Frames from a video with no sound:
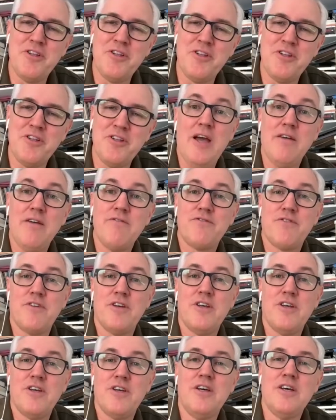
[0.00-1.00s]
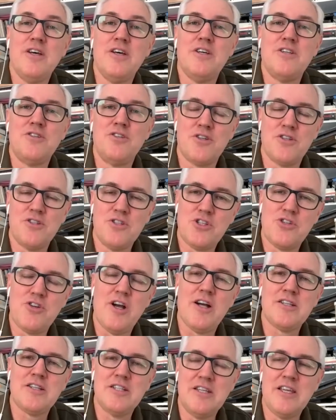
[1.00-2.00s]
you have to
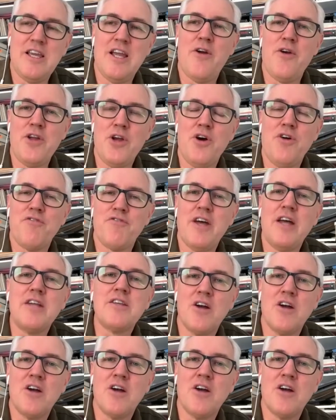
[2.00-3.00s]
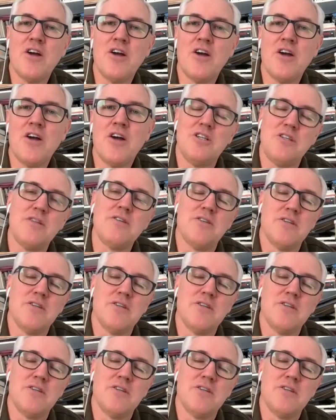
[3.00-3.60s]
construct and carry off that kind of teaching. Yeah.